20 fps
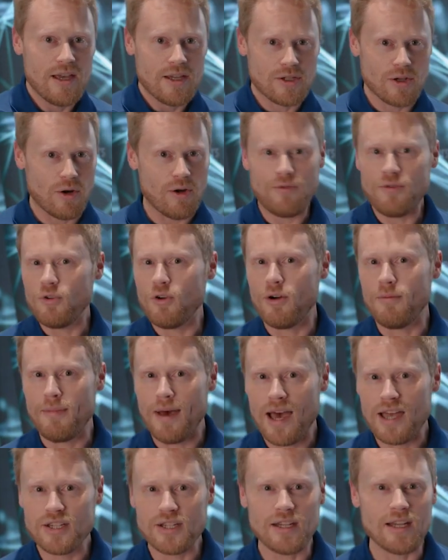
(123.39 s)
So if you
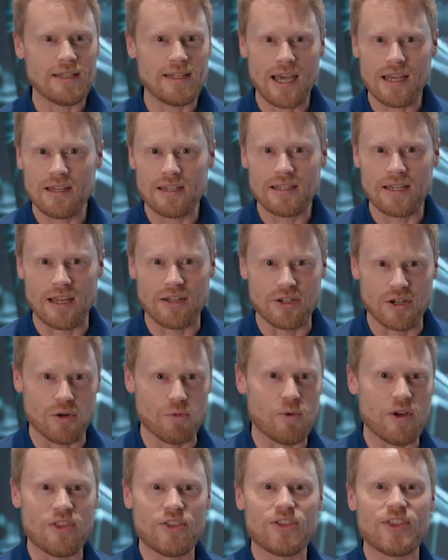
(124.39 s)
imagine a data center
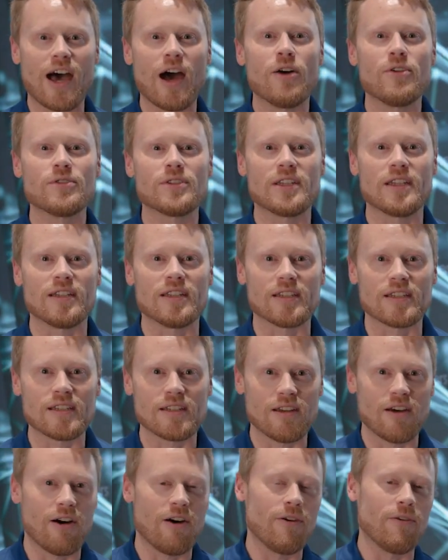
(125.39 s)
with
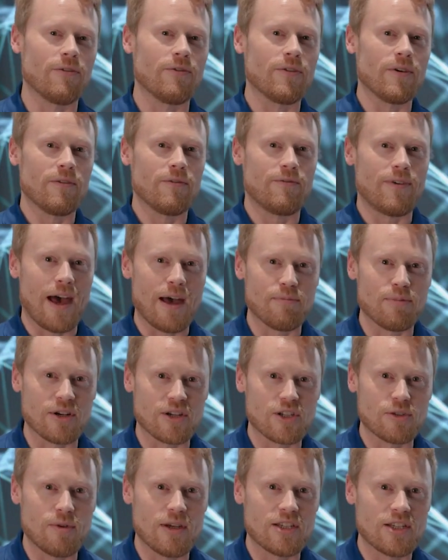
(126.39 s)
thousands of
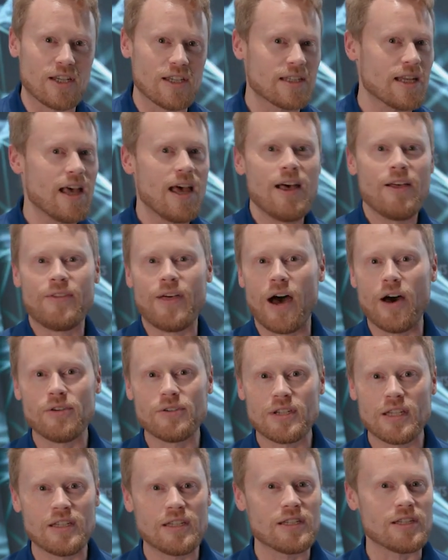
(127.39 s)
fabric switches,
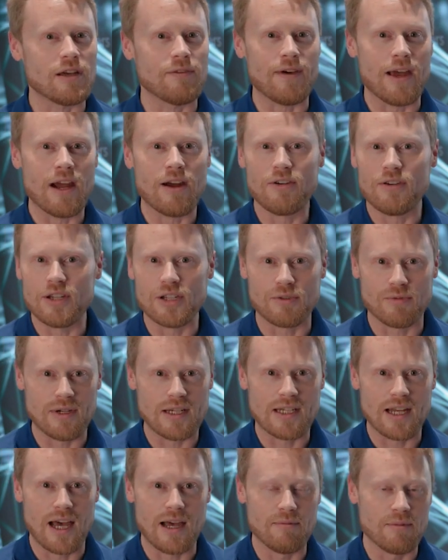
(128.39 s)
thousands of Aries
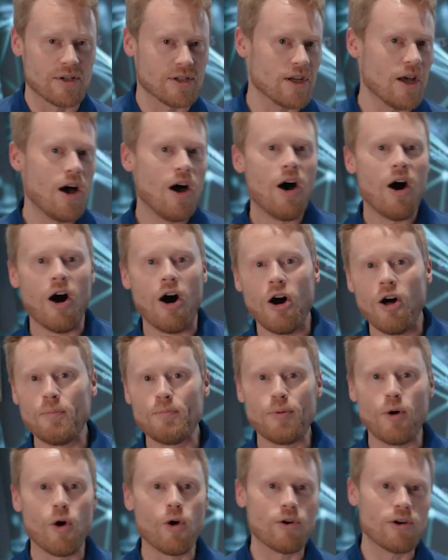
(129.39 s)
retimers, all
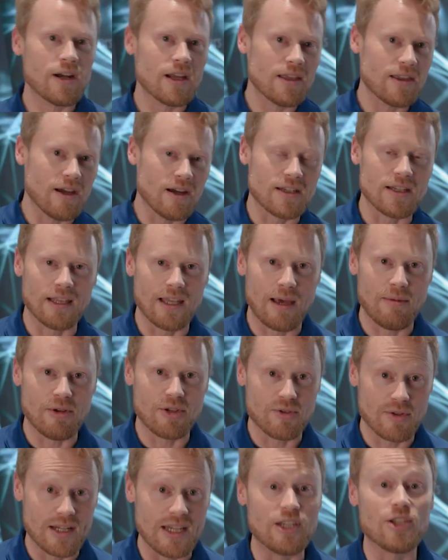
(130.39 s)
pouring their
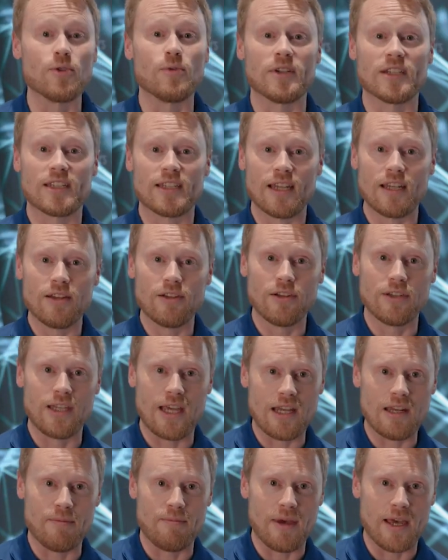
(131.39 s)
telemetry into a single
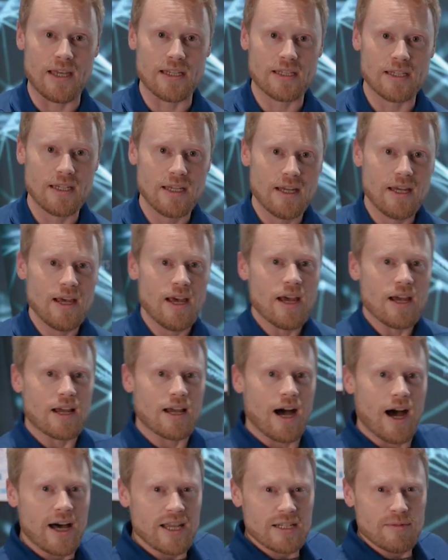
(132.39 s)
database,
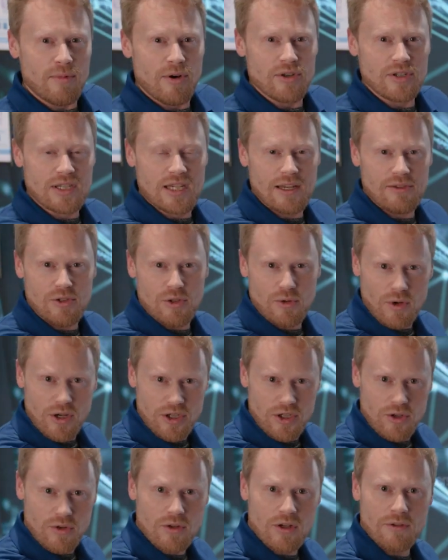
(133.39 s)
Cosmos gives you a
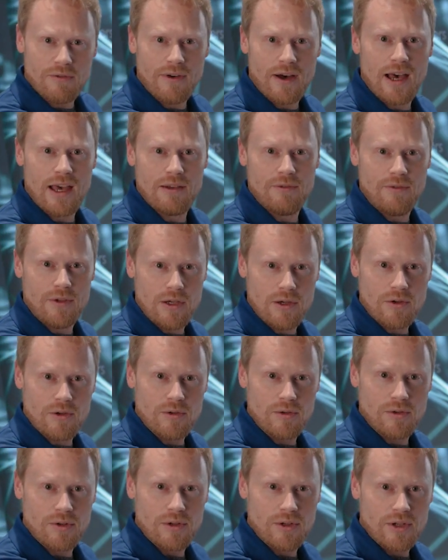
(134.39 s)
unified view